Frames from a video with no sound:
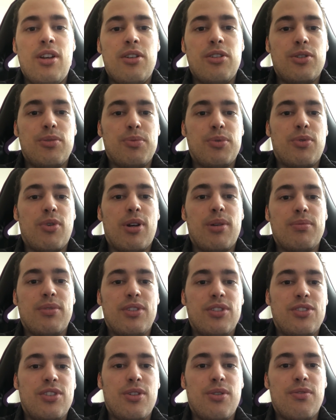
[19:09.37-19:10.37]
subscribe to
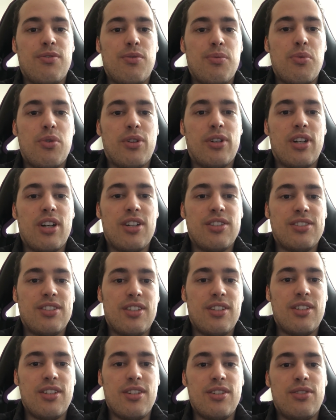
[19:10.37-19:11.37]
the channel for more
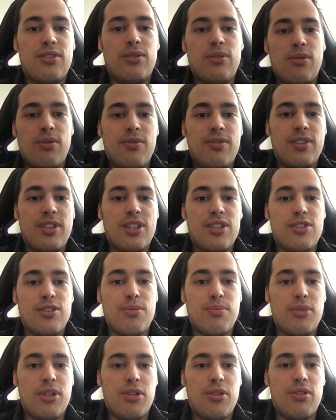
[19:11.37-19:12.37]
content, hit the
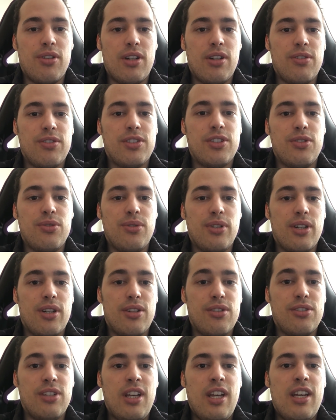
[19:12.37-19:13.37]
notification bell, and I'll see you
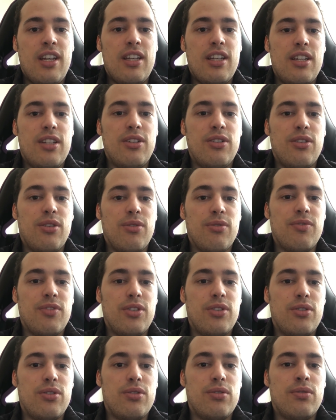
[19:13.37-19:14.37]
guys in another
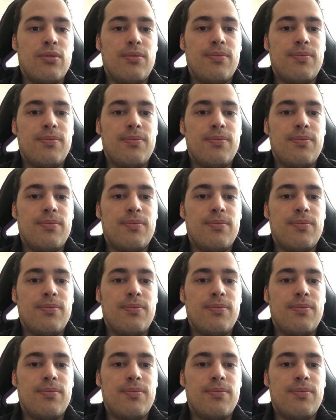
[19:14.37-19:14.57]
video.